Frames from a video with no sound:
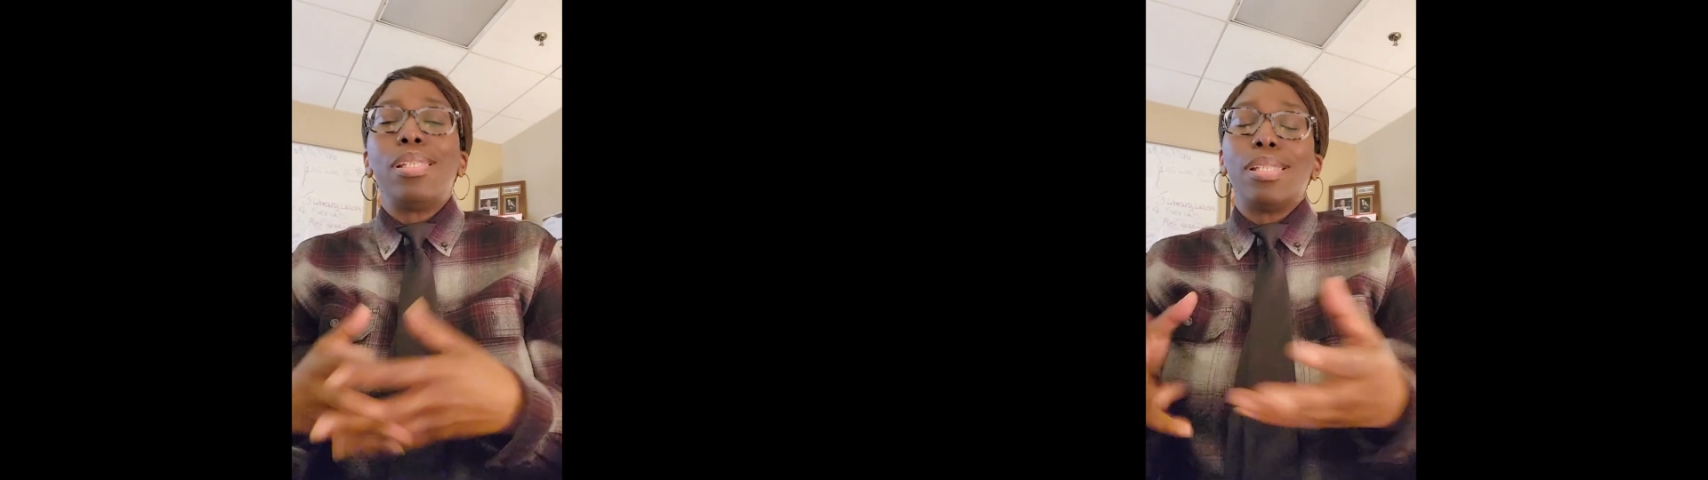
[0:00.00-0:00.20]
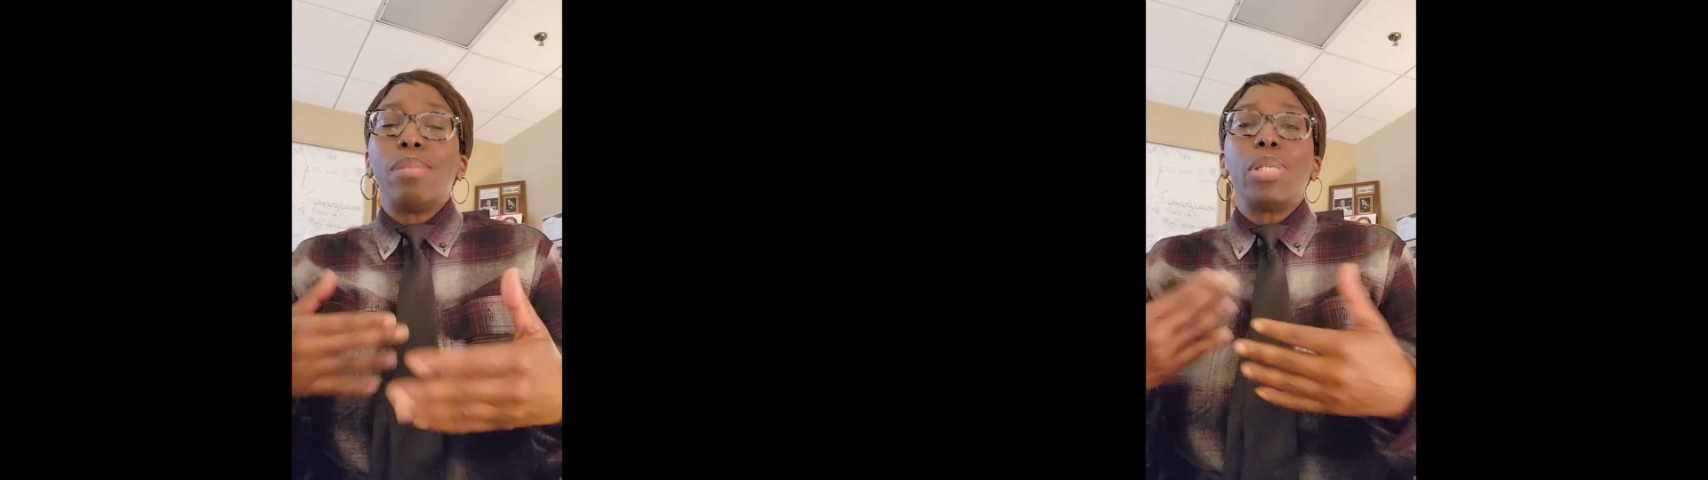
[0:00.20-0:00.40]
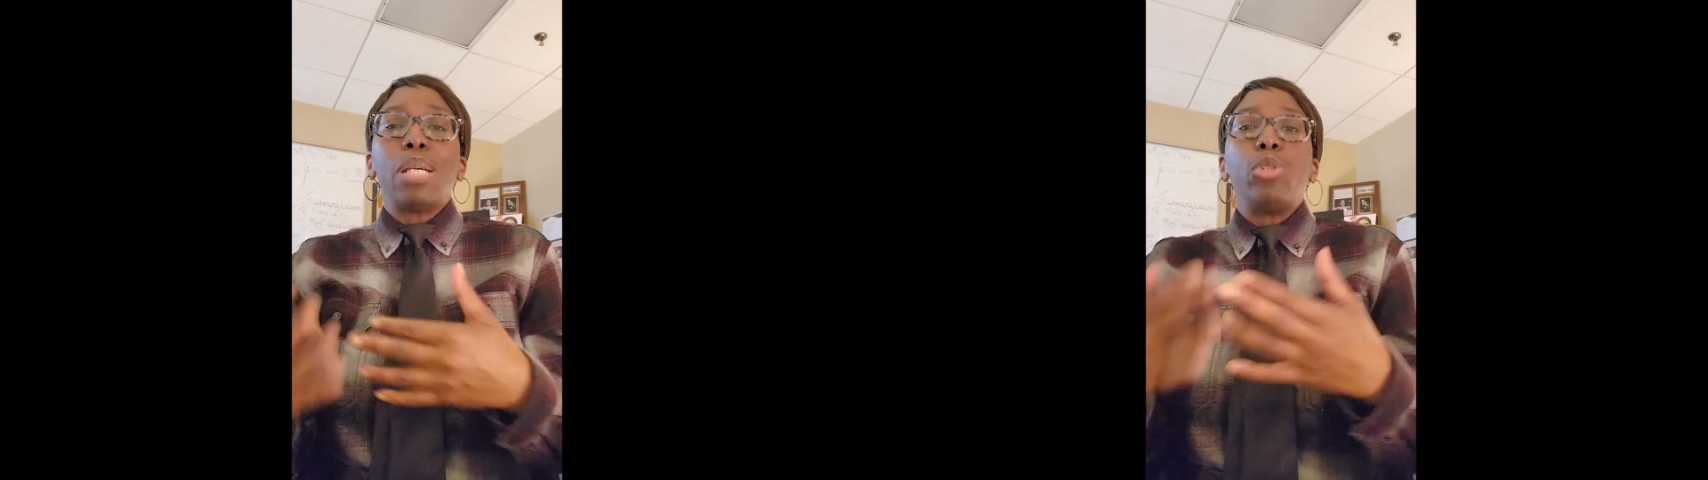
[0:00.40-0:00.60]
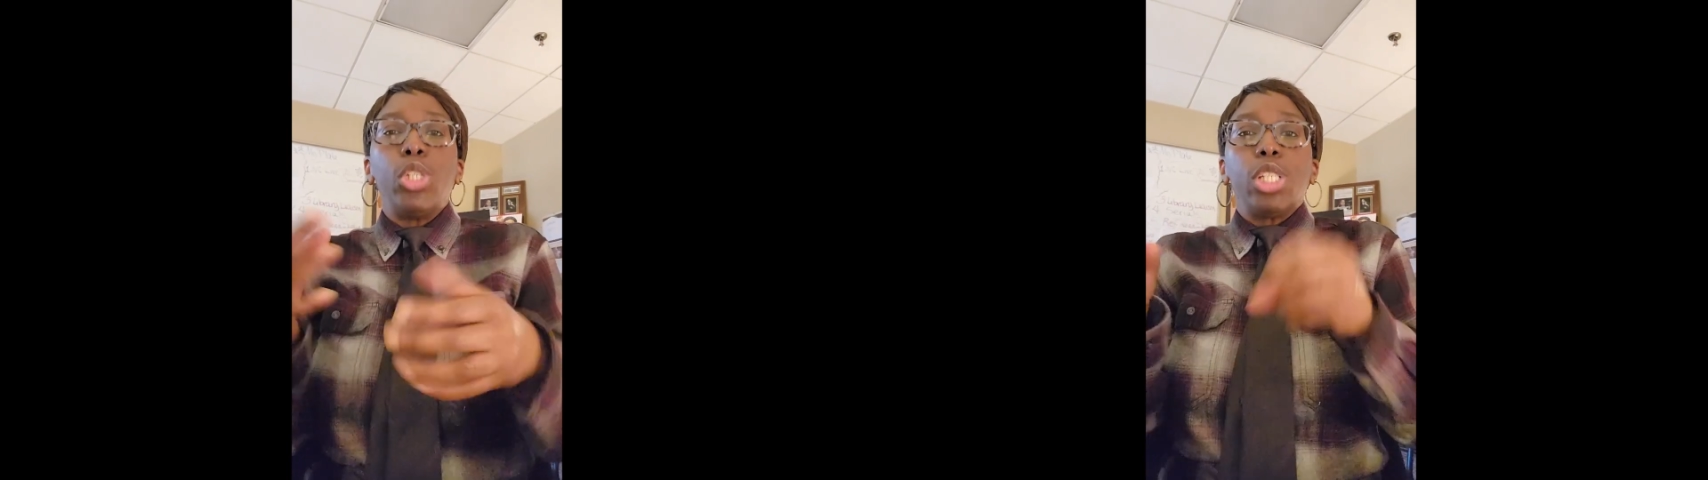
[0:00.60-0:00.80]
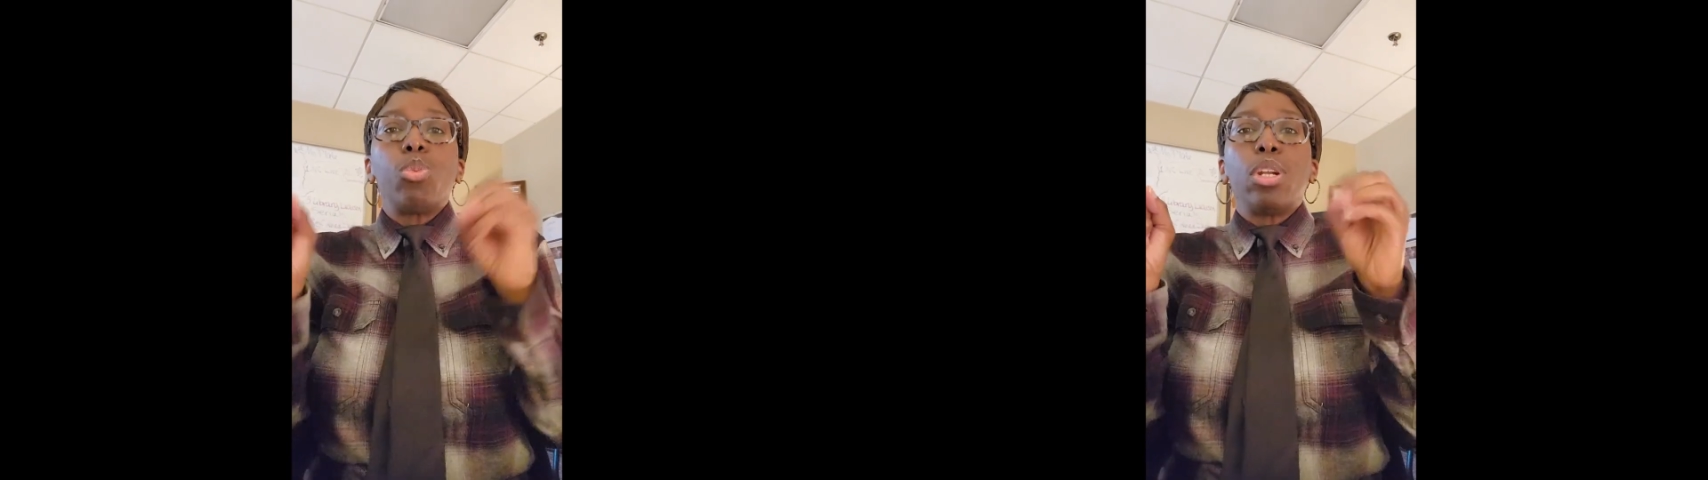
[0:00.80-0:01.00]
and sometimes you
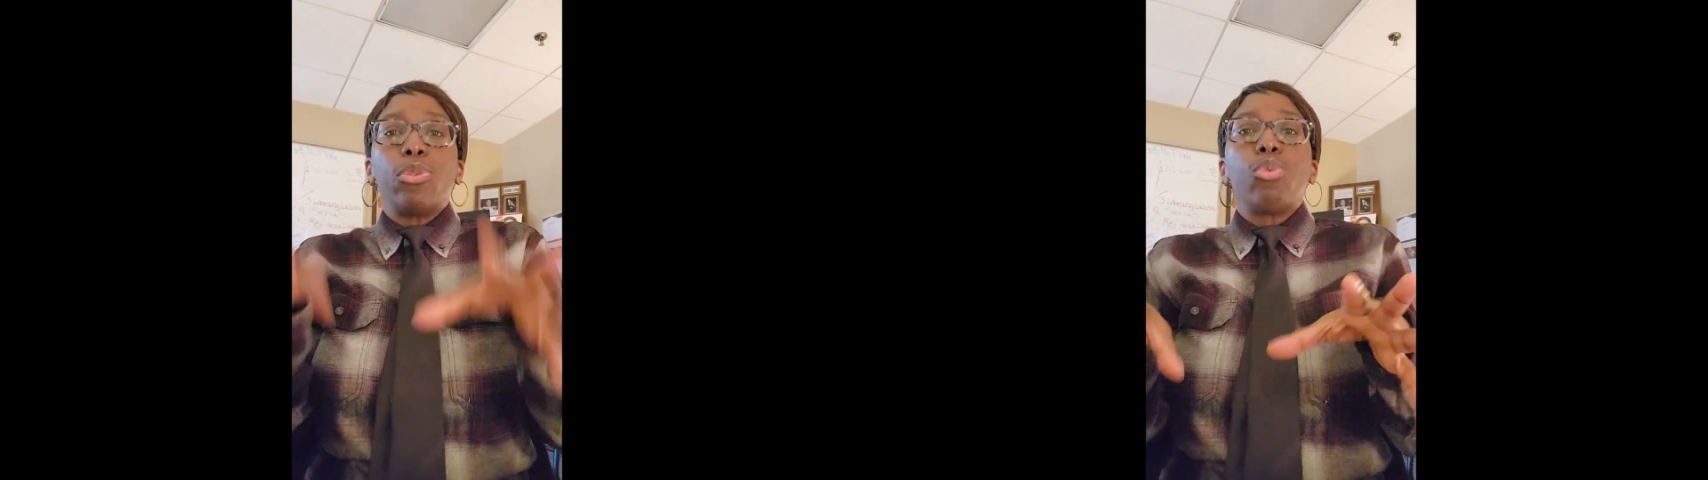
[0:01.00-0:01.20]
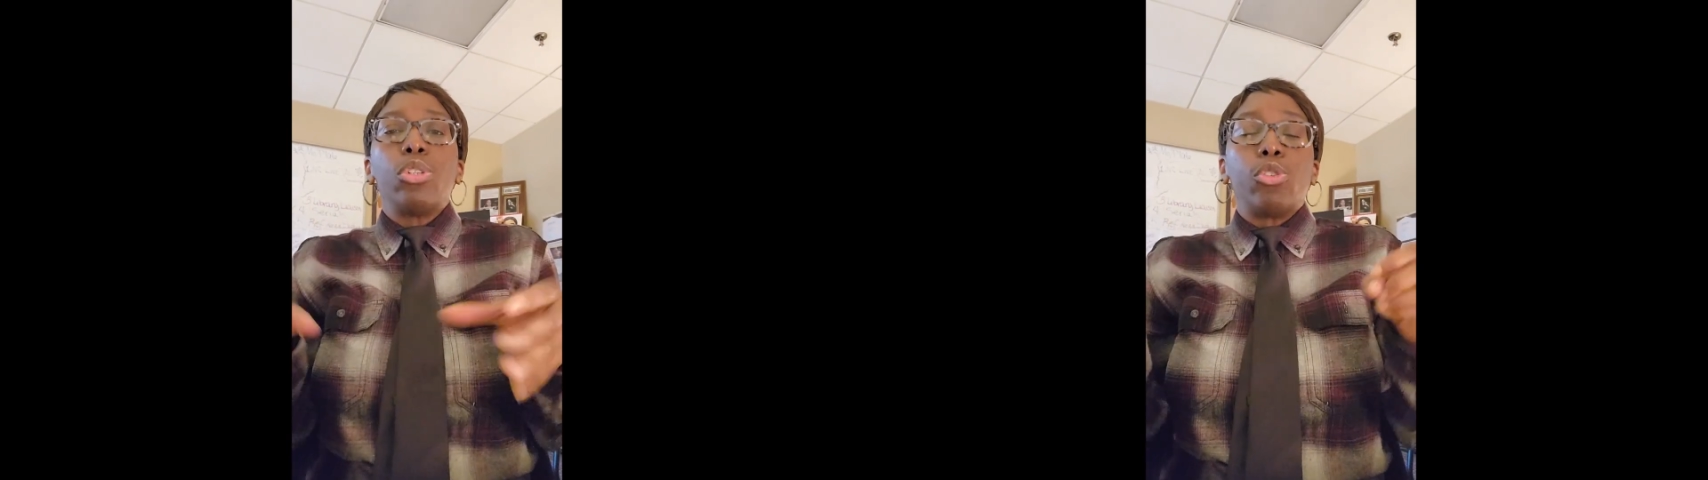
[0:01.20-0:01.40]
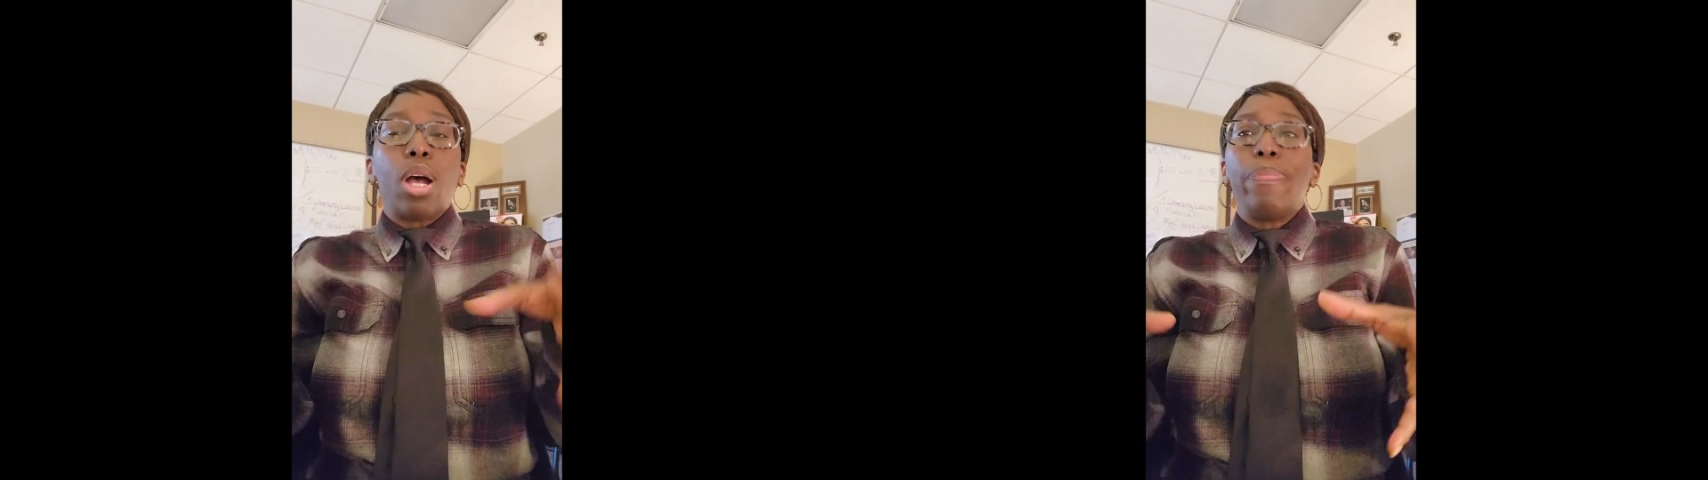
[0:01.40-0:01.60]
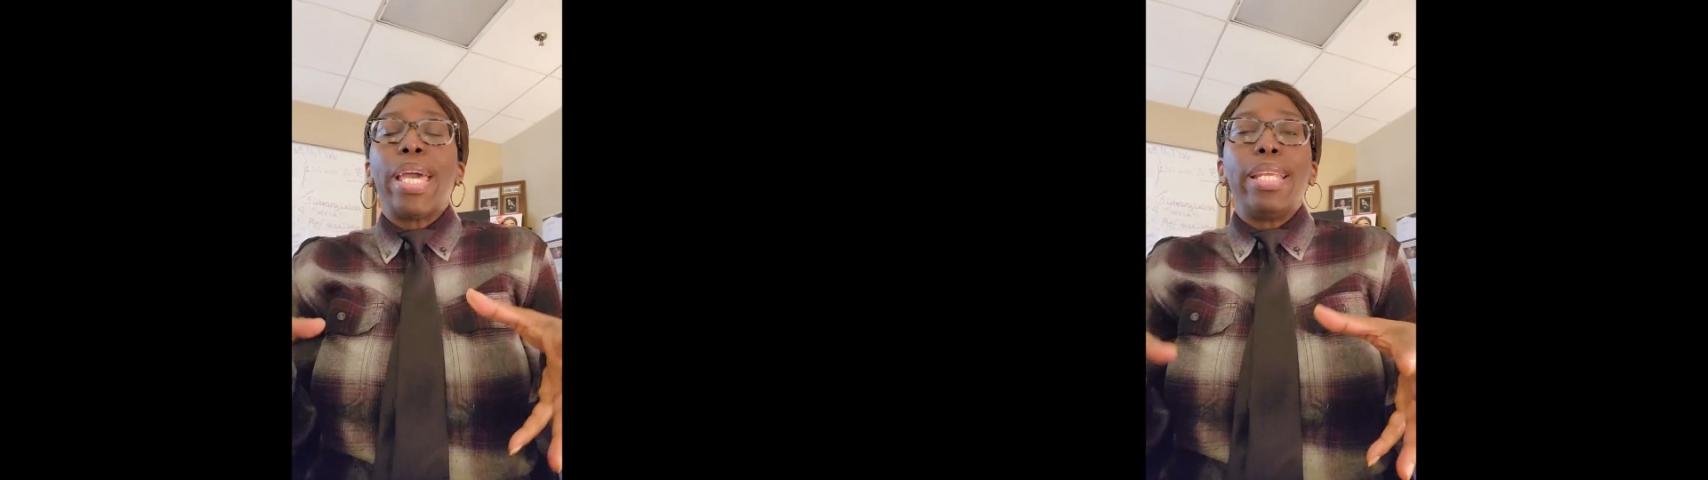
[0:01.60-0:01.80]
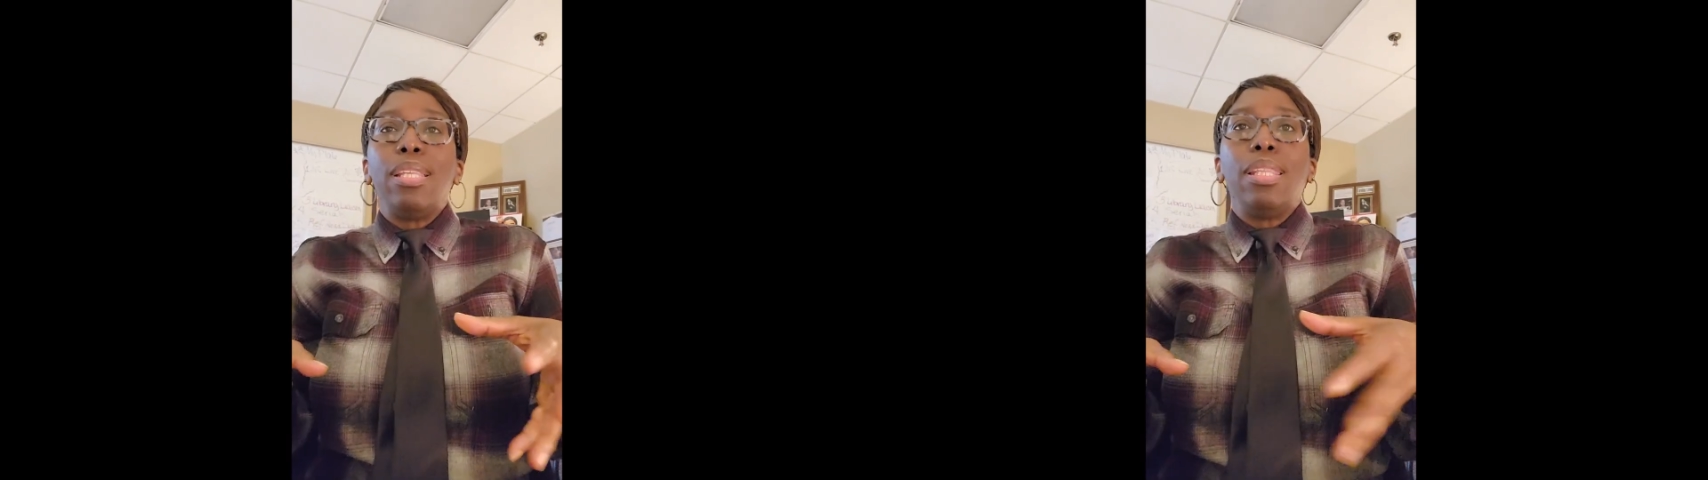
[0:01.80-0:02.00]
just want to drop
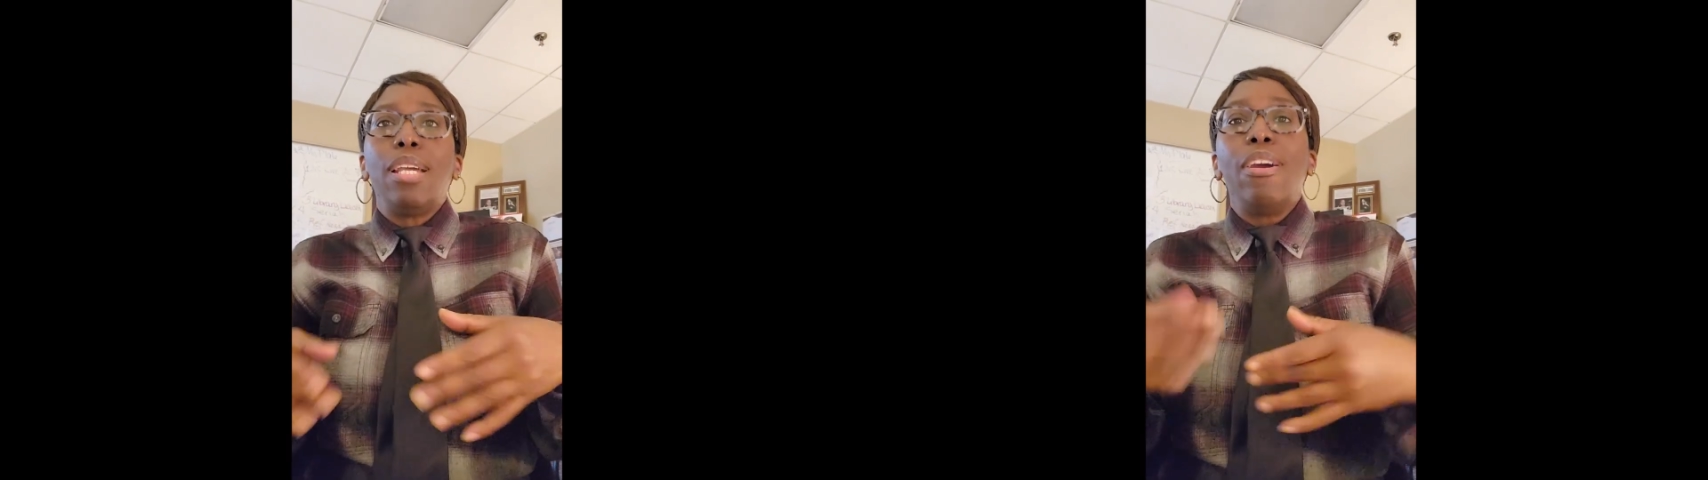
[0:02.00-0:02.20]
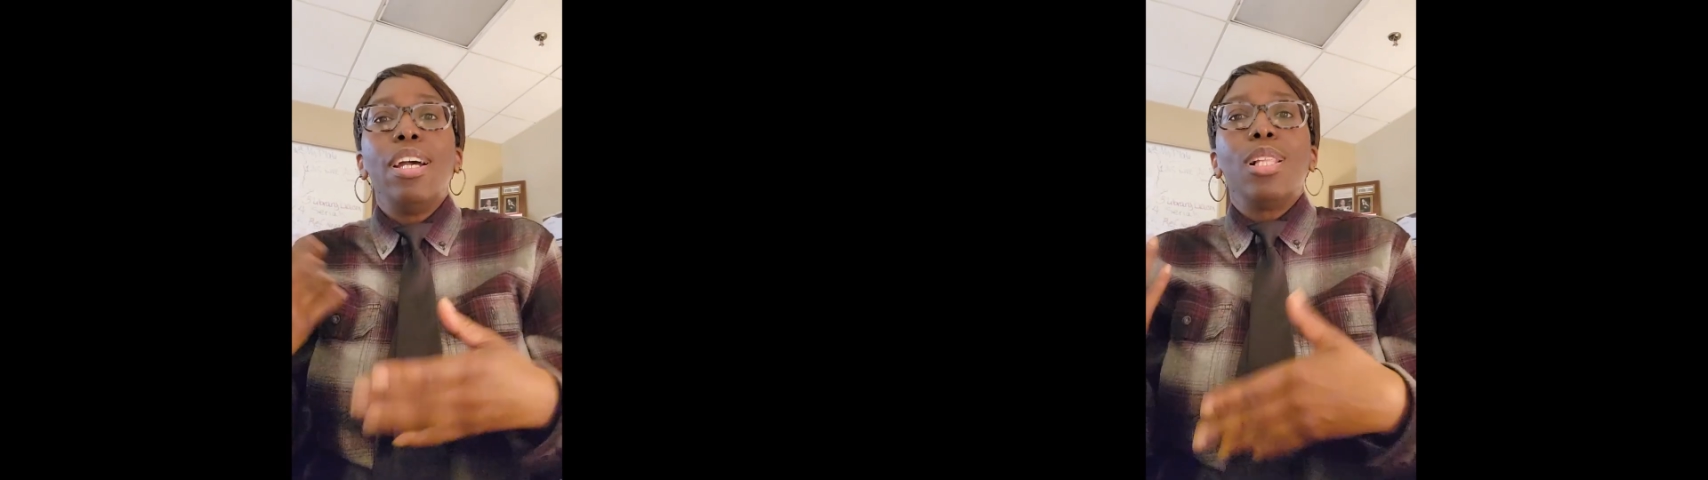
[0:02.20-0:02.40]
that in there,